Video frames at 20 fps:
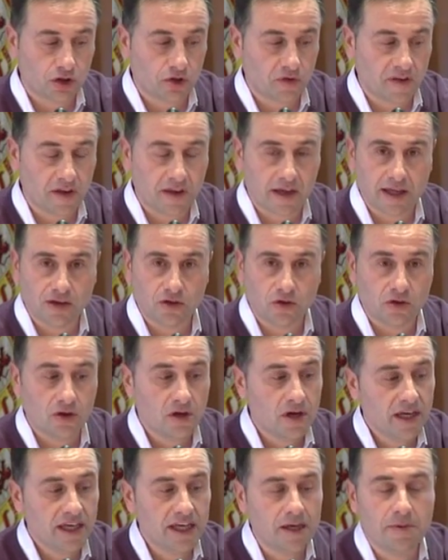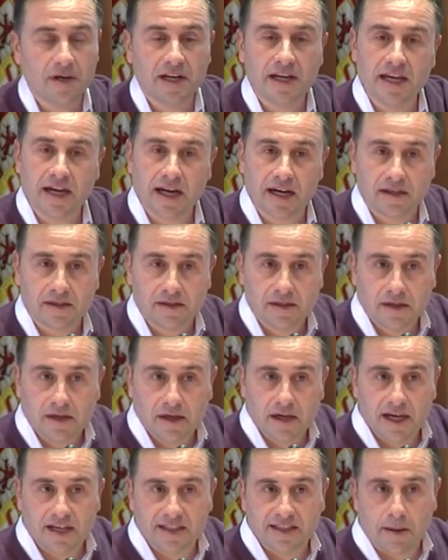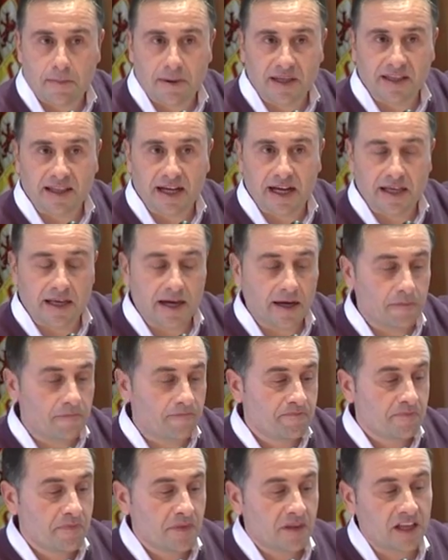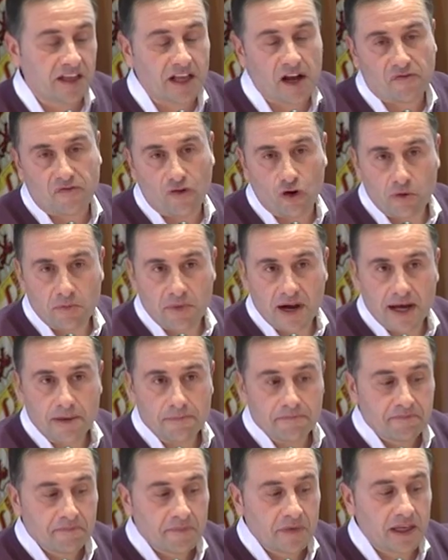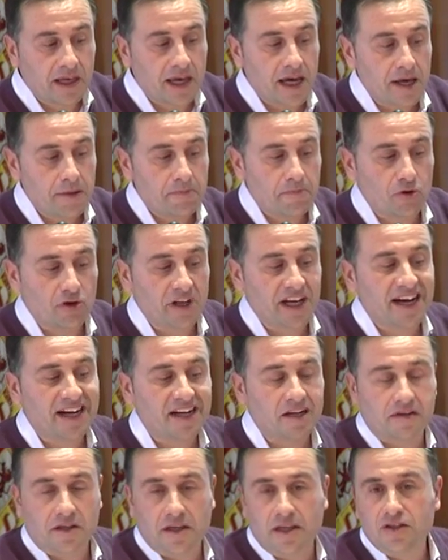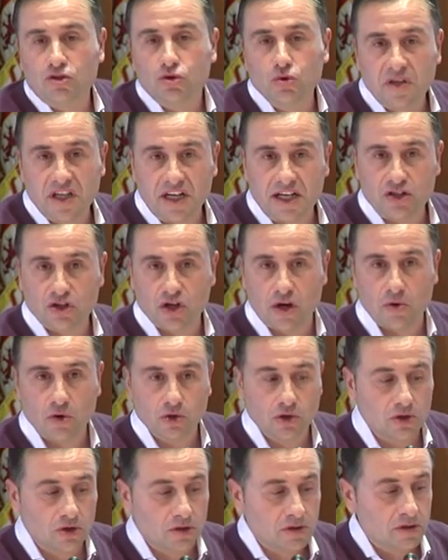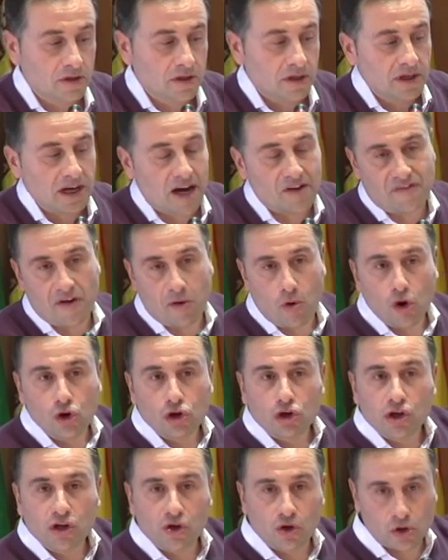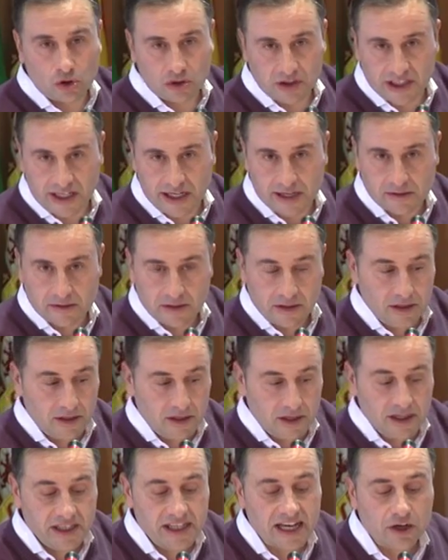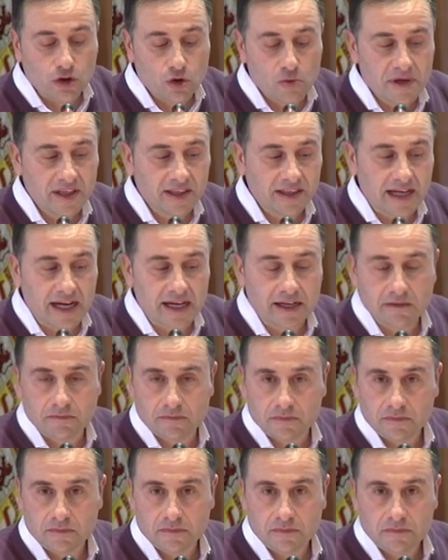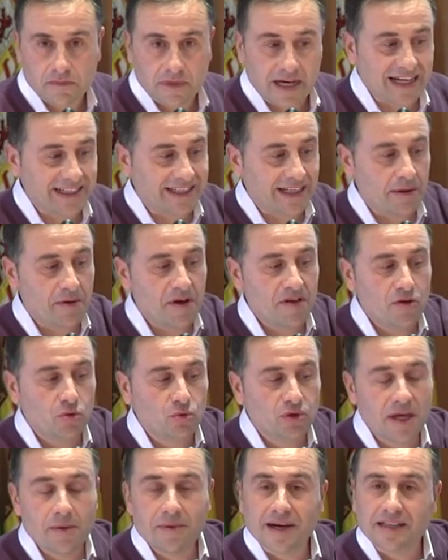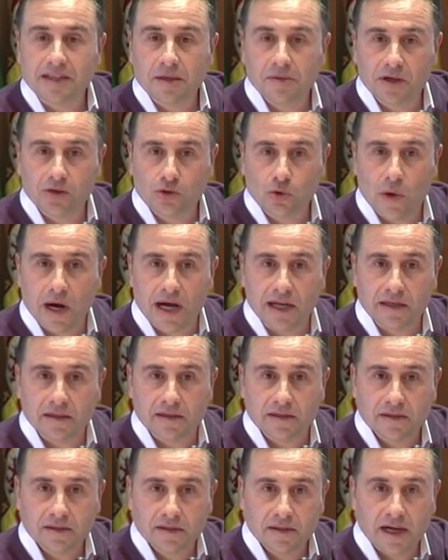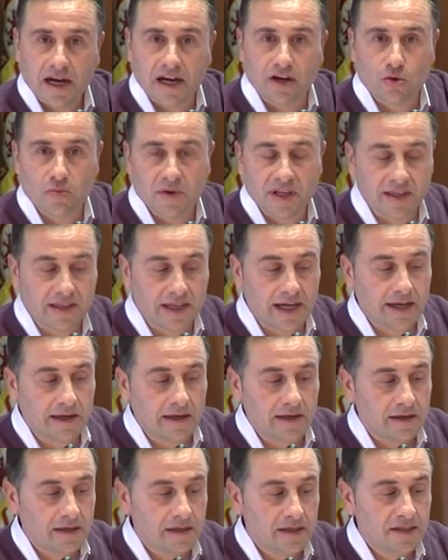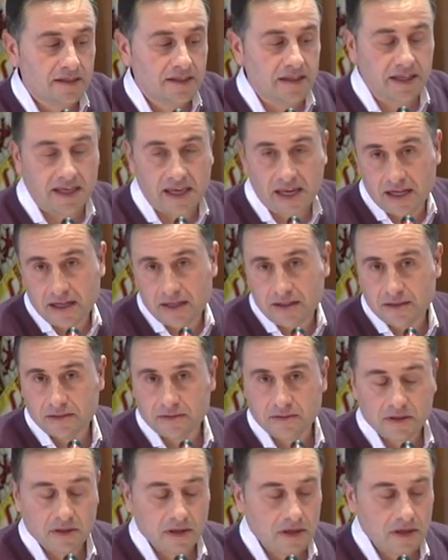Also, requests from other citizens may be open and these screen could be seen. So, citizens may exert the right to vote in favor or against, but only registered citizens.